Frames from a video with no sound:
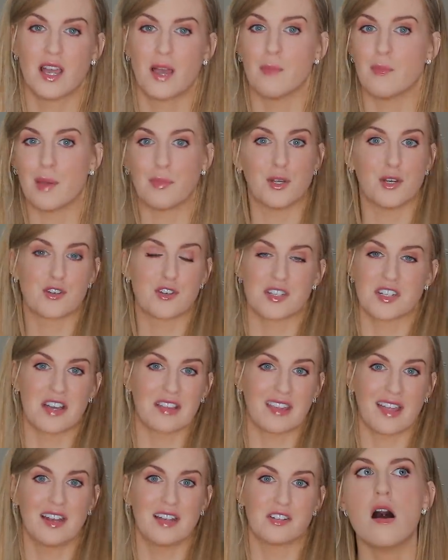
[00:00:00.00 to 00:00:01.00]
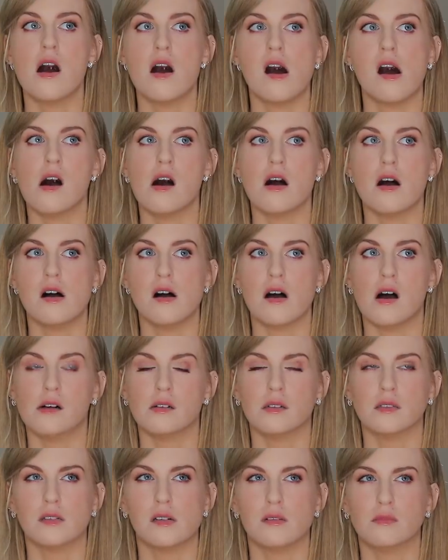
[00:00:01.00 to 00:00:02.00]
maybe you're just not that
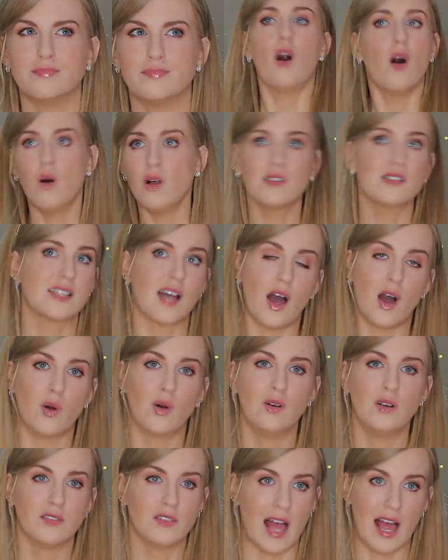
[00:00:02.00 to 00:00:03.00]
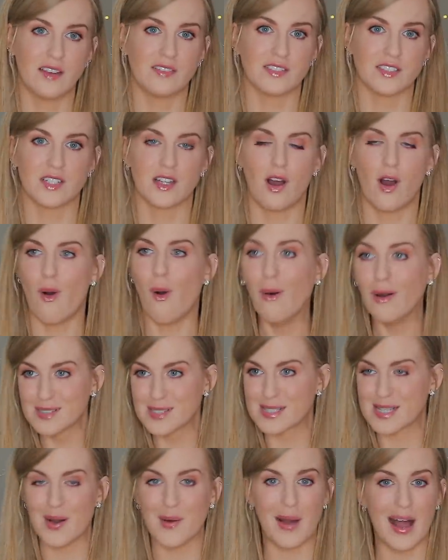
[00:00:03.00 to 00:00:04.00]
also, elephant is,
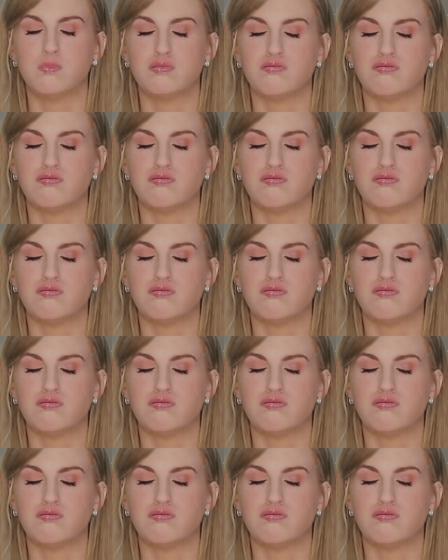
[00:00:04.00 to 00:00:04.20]
also,